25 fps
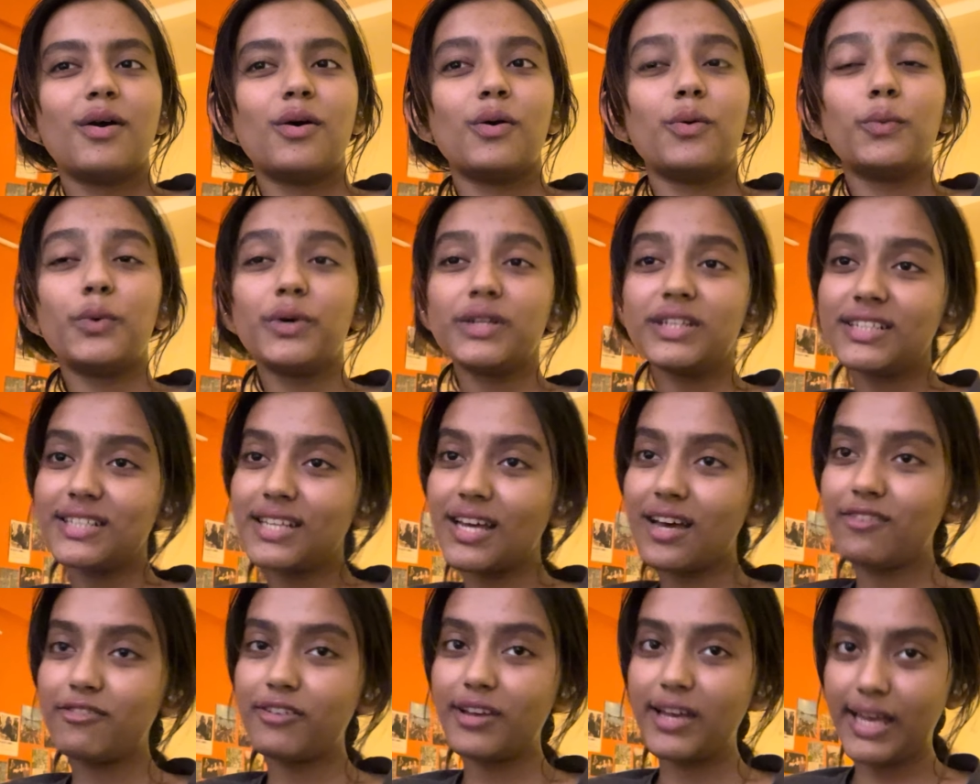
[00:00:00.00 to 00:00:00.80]
Would it
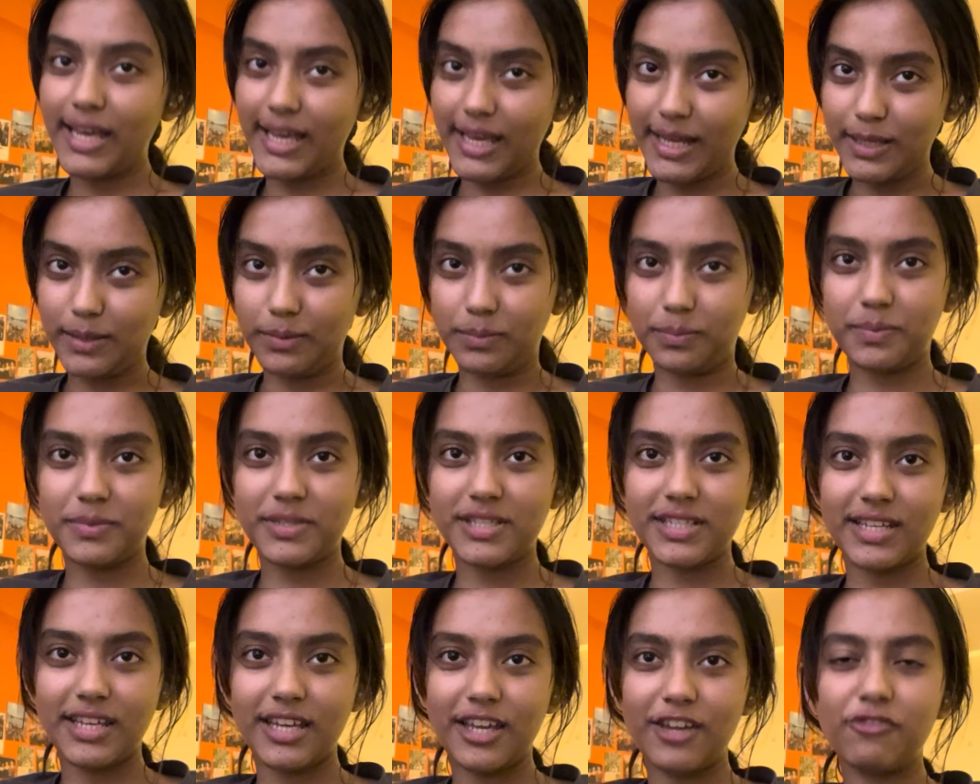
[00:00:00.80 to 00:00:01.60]
have helped
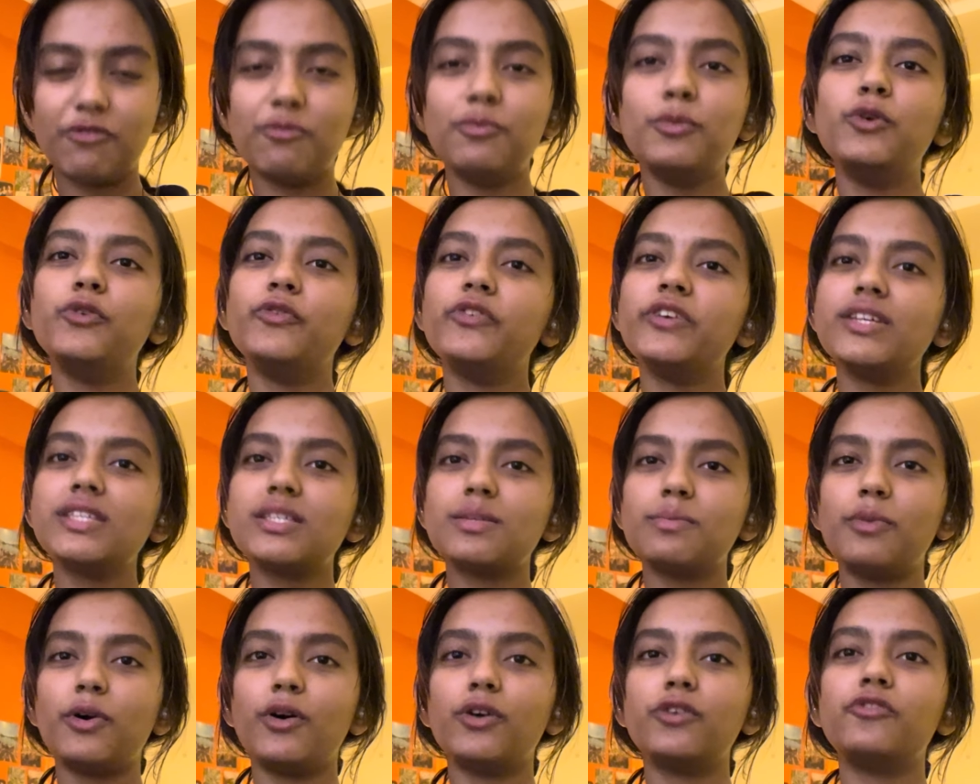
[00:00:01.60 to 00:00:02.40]
if movies
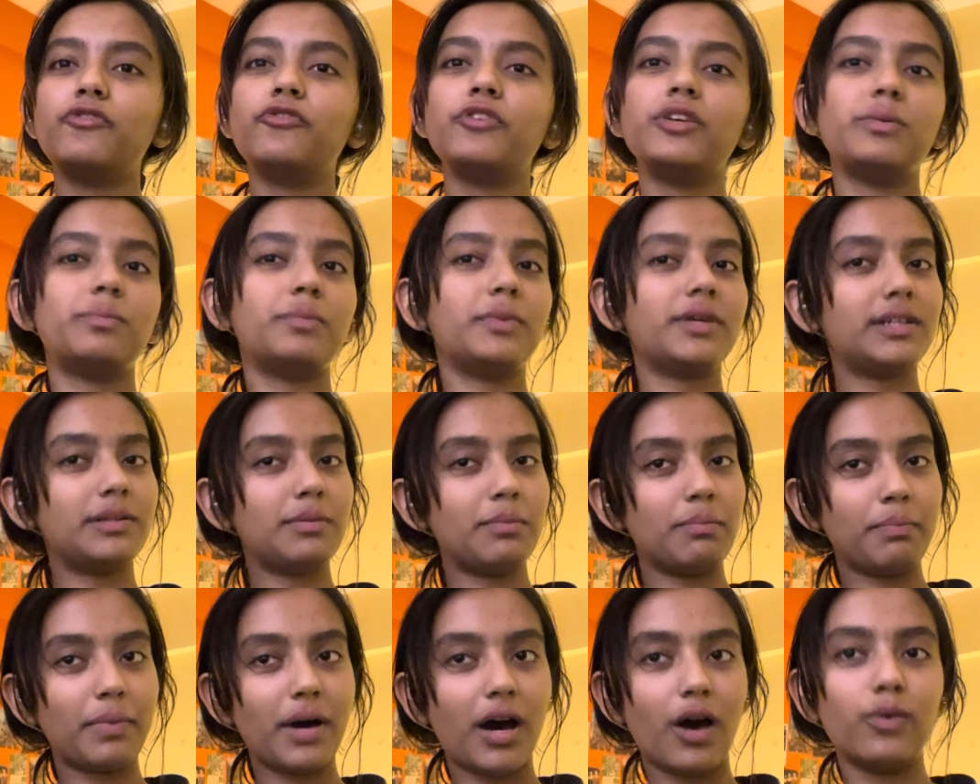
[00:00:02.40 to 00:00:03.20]
about female
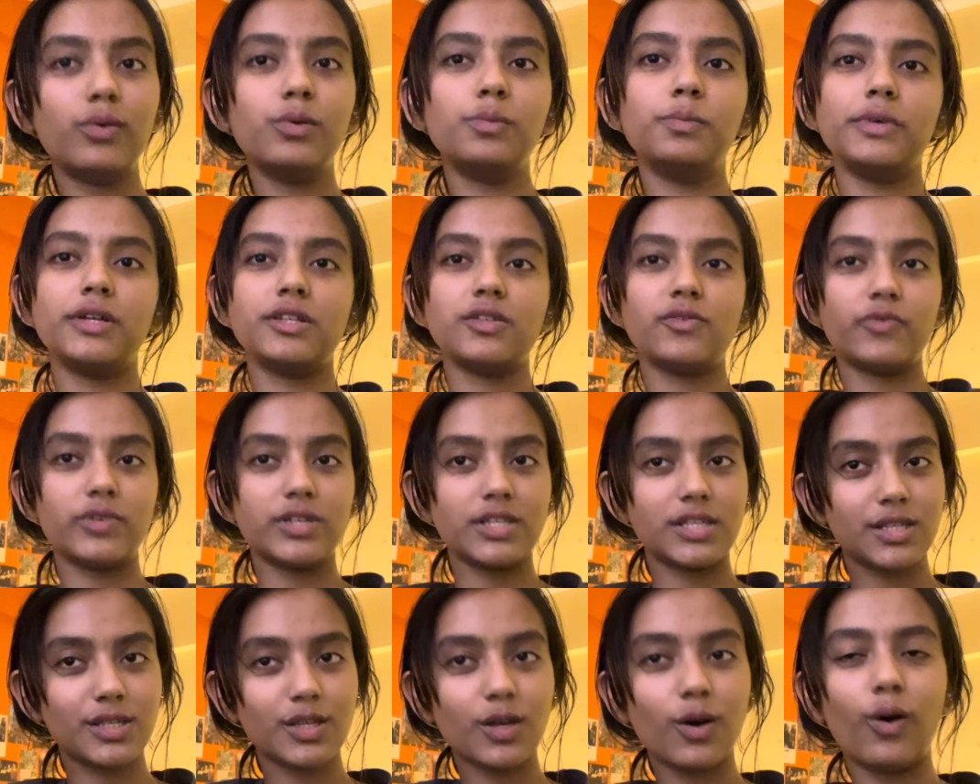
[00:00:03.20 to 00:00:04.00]
empowerment we
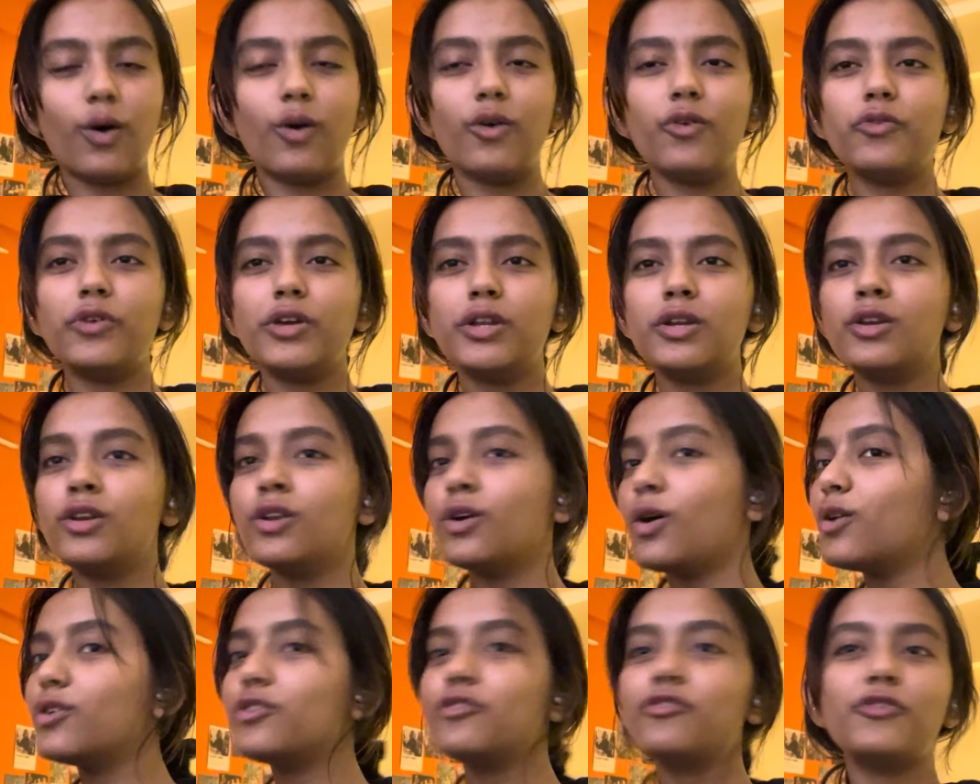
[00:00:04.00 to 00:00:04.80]
saw were
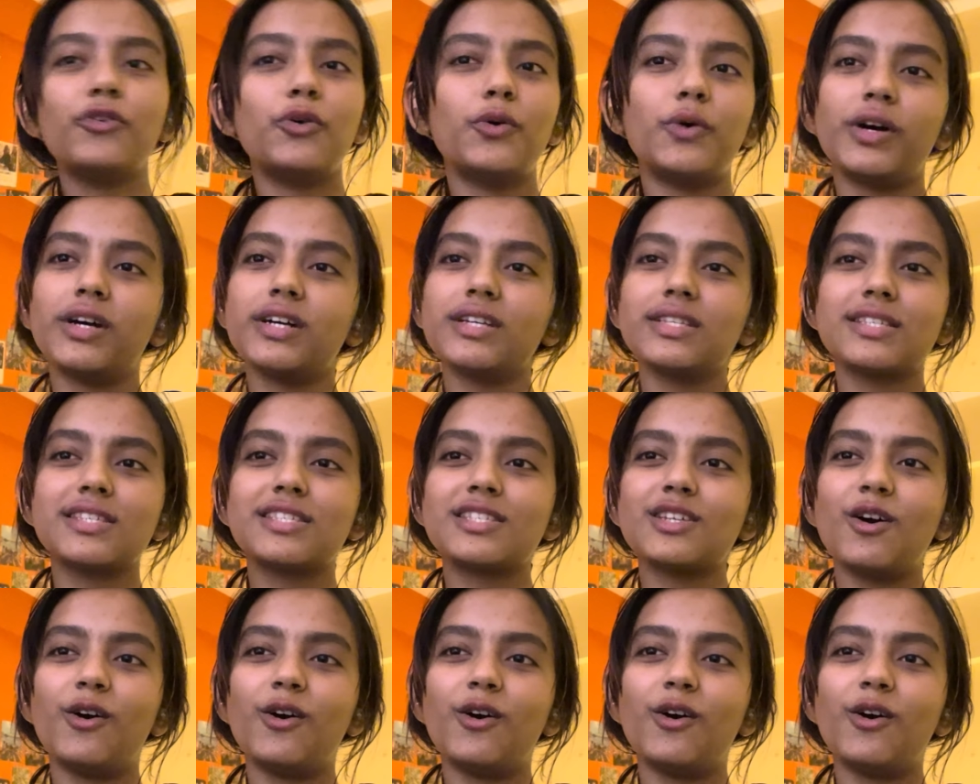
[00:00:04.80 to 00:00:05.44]
not focused